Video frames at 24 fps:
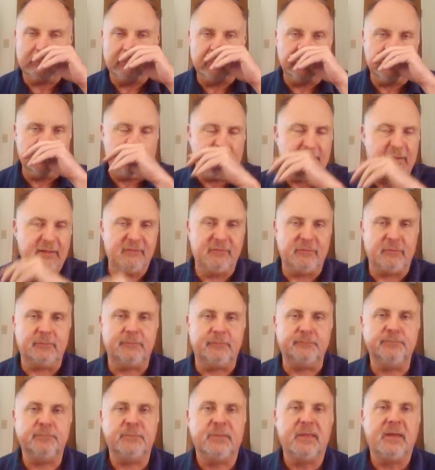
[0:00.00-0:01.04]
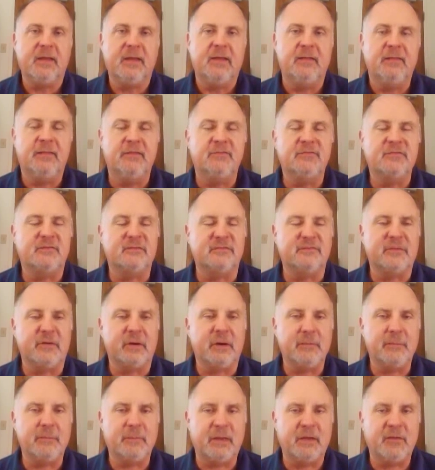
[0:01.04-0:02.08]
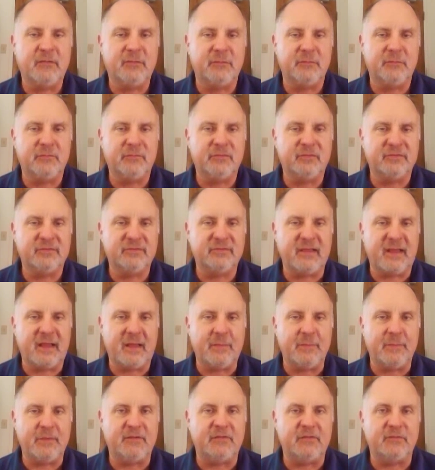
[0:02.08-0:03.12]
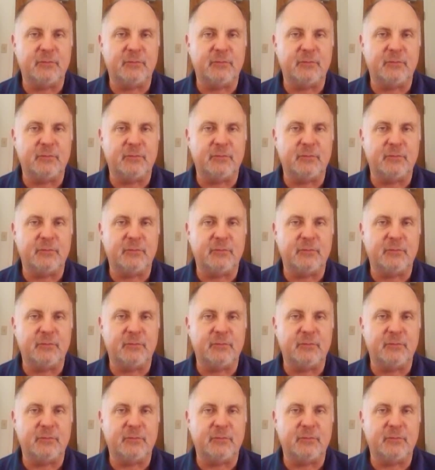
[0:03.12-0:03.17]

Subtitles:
Good and Evil. This is a very major assignment.